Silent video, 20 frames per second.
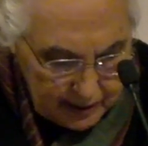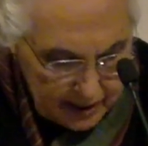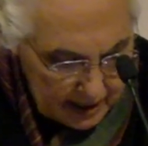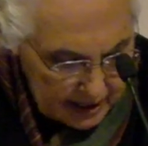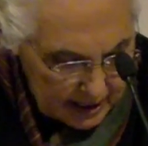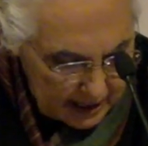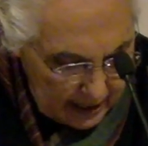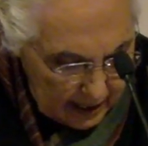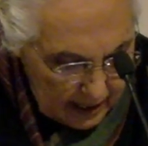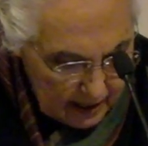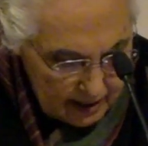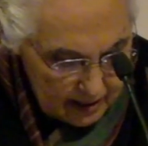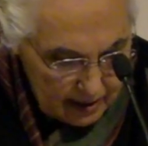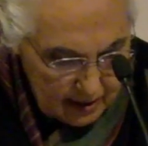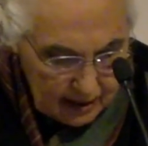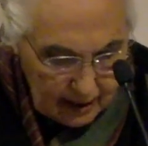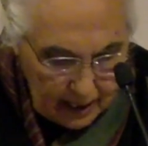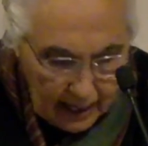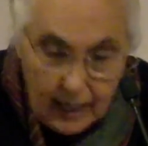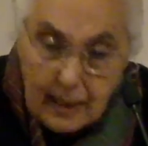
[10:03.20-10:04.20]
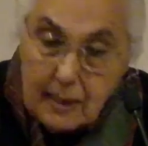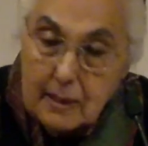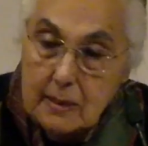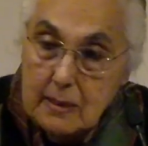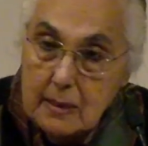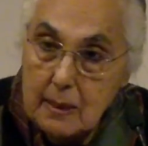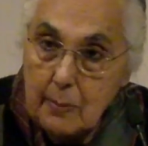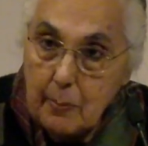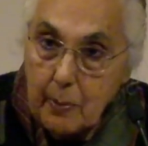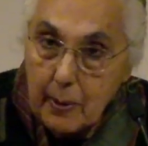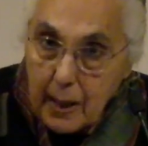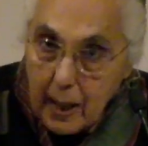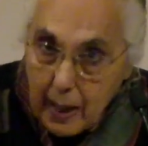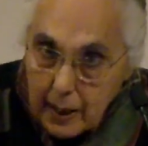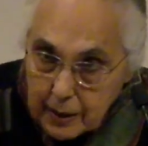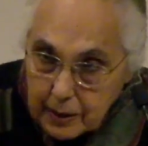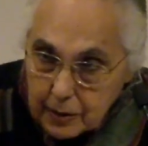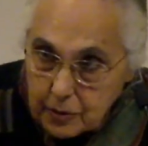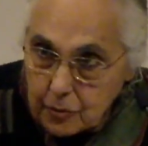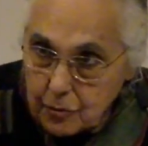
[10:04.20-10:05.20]
state as
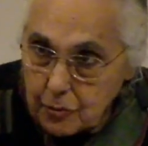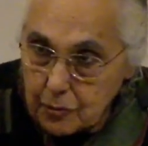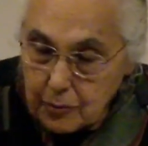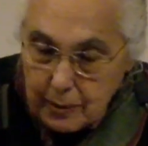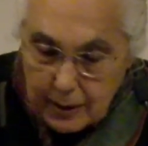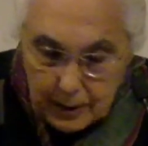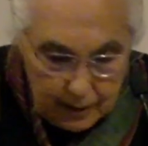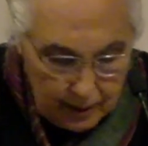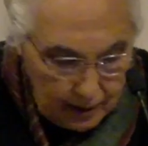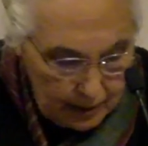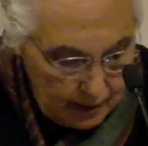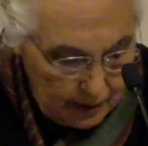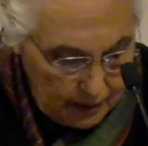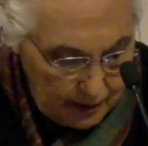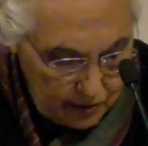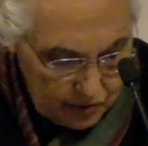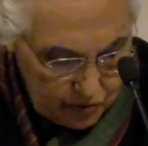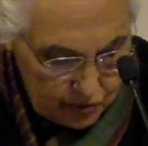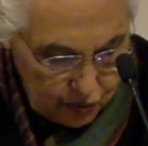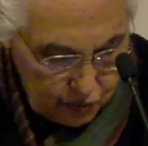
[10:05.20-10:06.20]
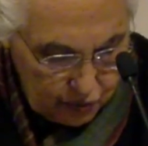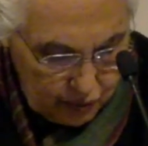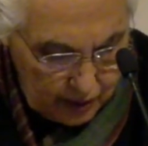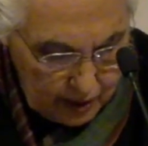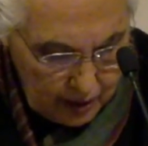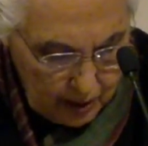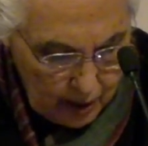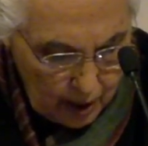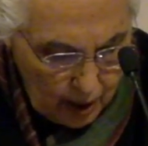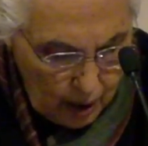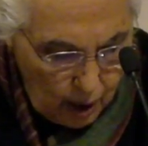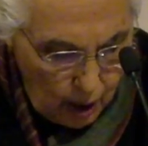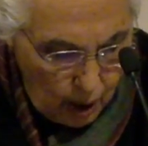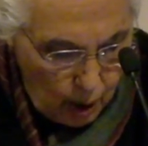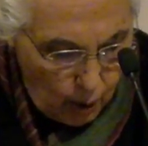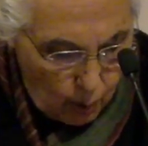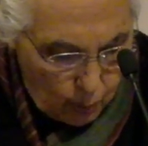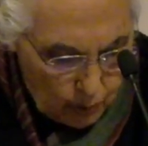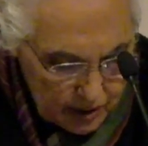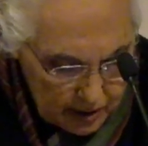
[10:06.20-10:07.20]
applied to Indian history
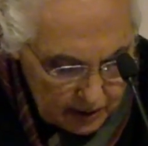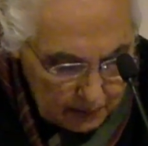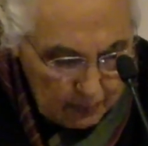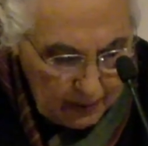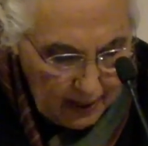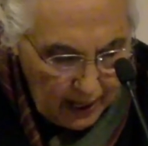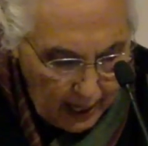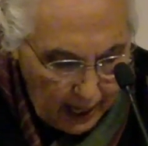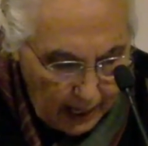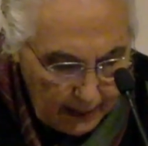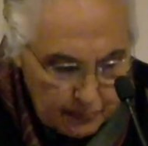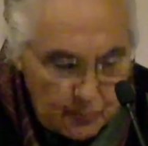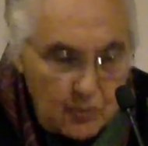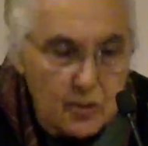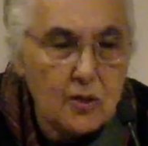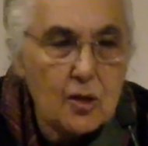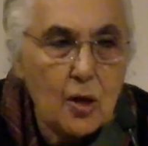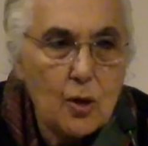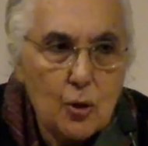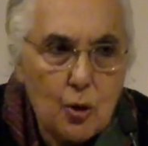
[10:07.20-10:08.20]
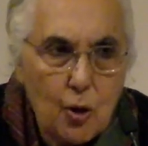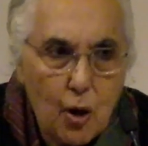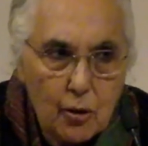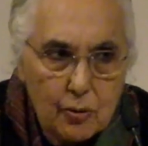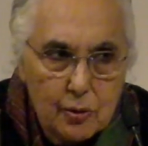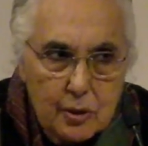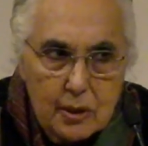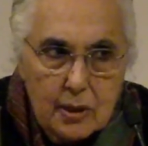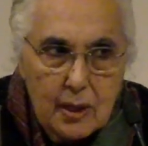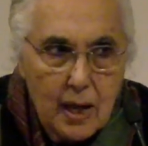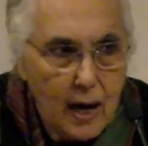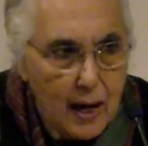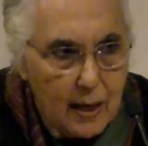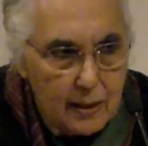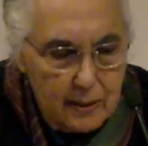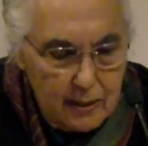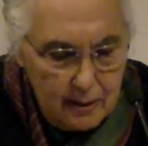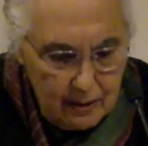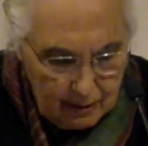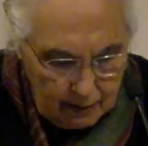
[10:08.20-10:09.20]
was perhaps not
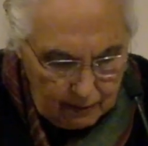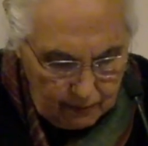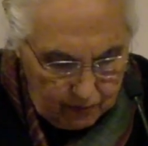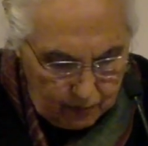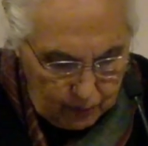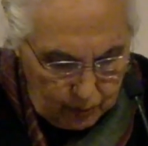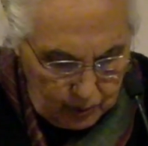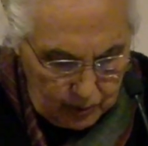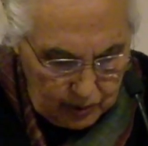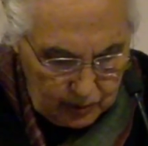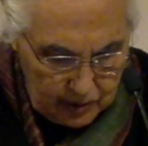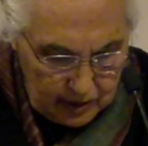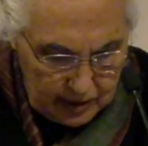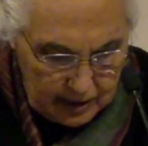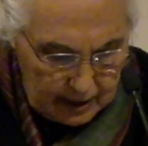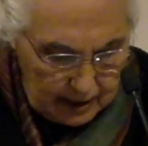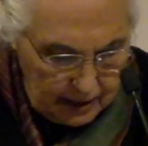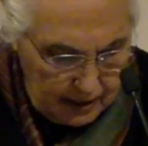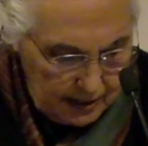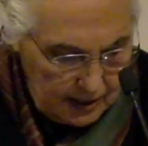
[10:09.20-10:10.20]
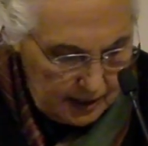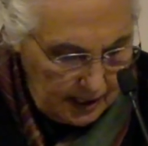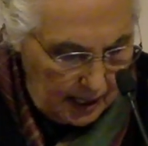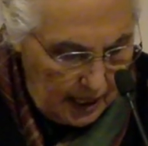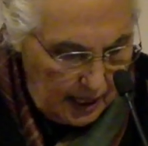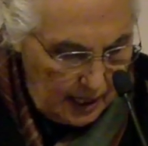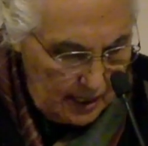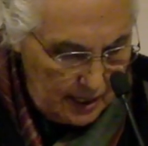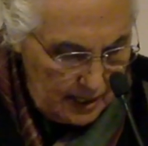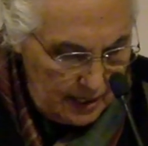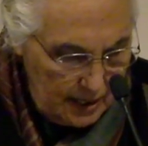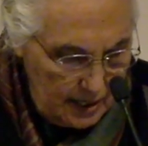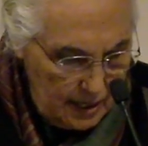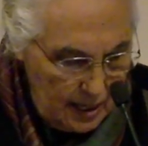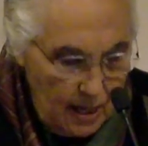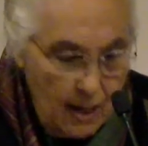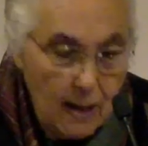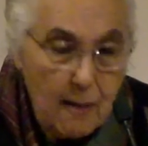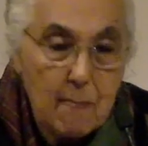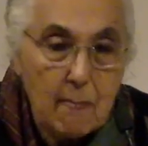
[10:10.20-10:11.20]
uninfluenced entirely
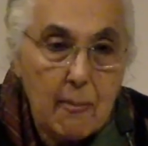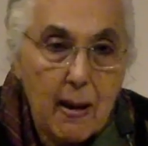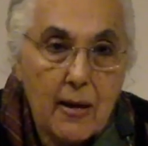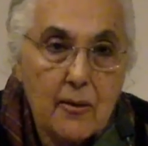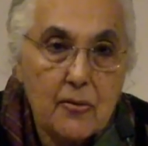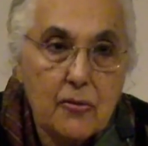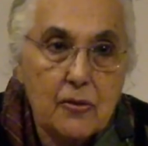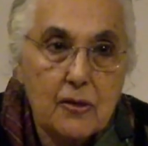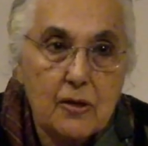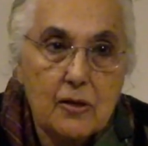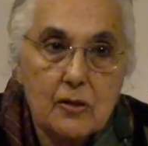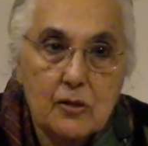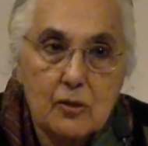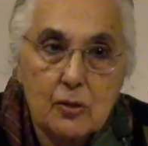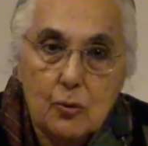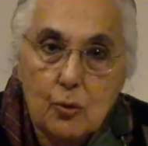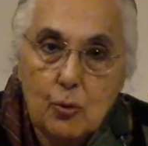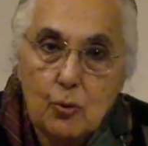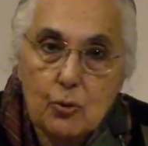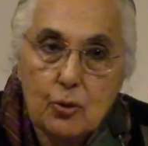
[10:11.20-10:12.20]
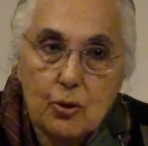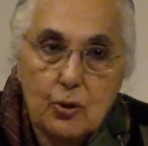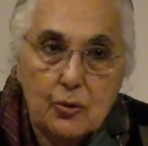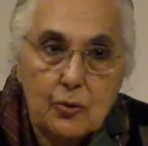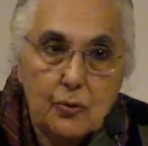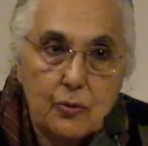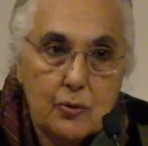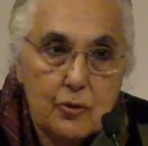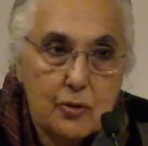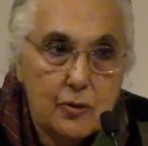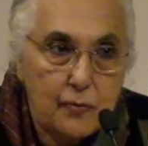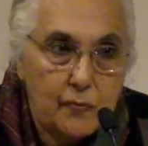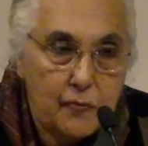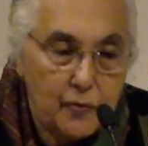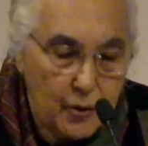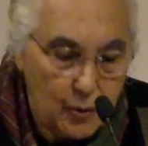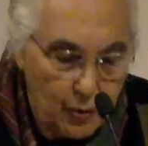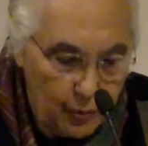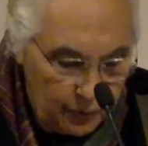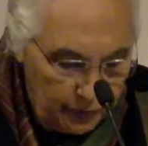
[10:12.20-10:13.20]
by these notions of
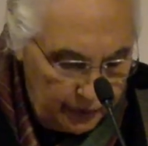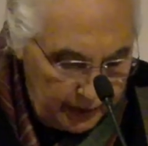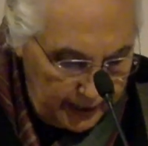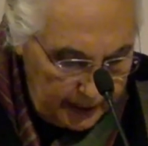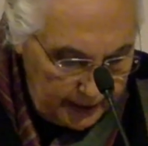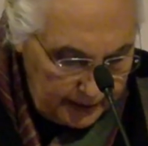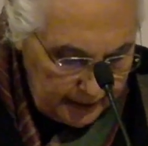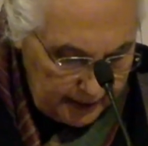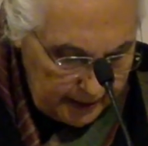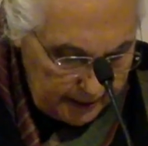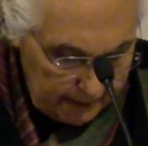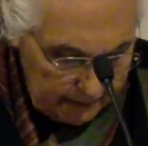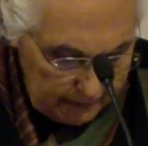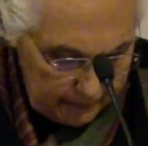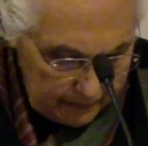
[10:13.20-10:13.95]
the Orient.